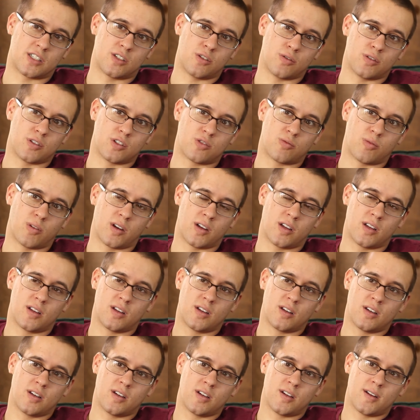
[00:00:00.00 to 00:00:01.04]
students would
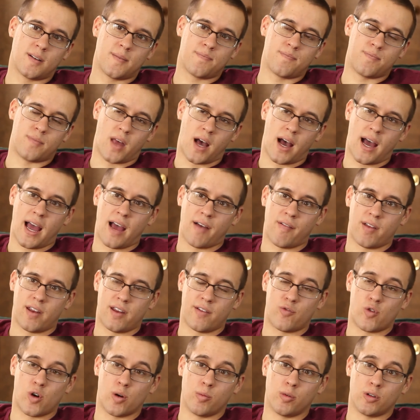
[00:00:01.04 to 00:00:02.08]
not have any
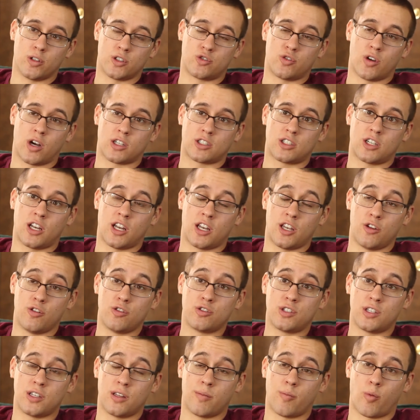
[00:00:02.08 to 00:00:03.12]
formal instruction and
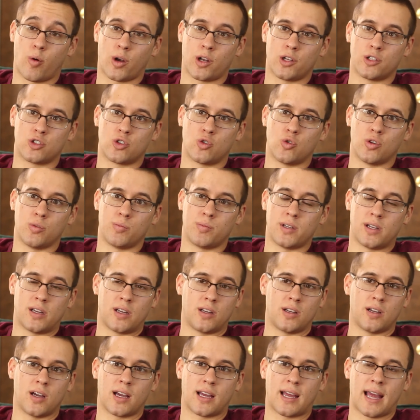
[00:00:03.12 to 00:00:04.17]
usually the boarding school would
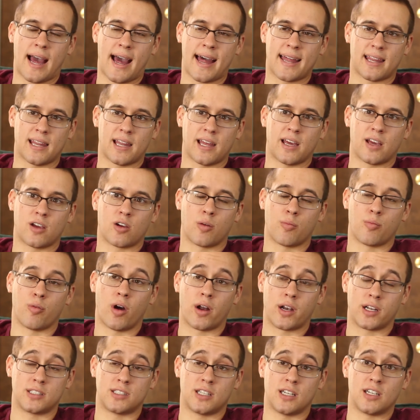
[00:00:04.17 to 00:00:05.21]
be a Catholic or
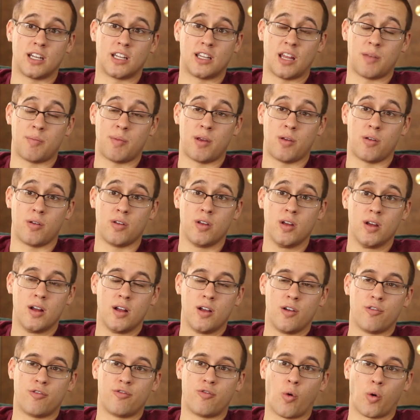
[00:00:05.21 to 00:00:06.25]
Protestant and they'd be
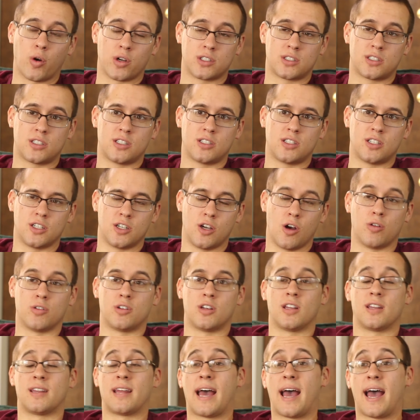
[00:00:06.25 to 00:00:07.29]
forced to go
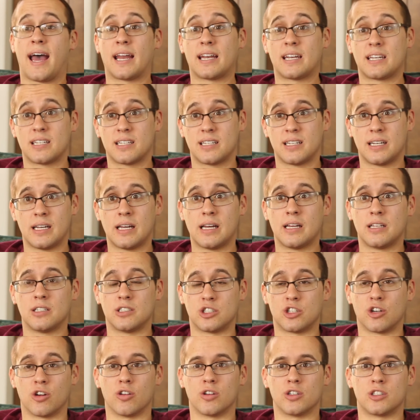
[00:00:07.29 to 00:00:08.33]
to that
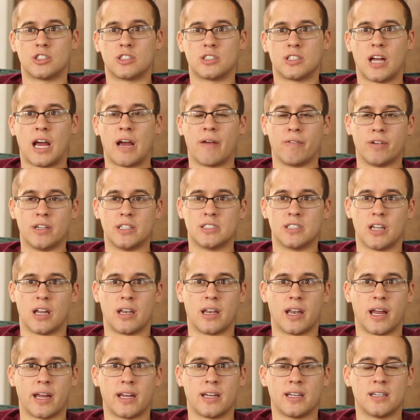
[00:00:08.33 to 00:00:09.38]
church every
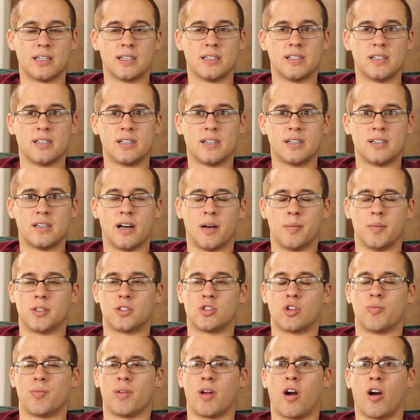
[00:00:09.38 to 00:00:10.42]
Sunday. Um, and
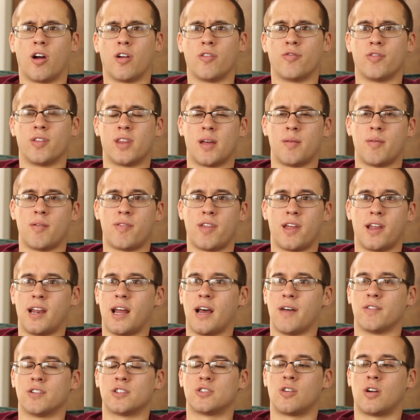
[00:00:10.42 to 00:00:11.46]
so it'd be hard for them if they didn't
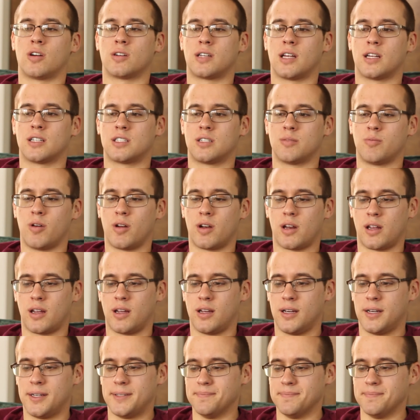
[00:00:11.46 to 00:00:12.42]
have a strong testimony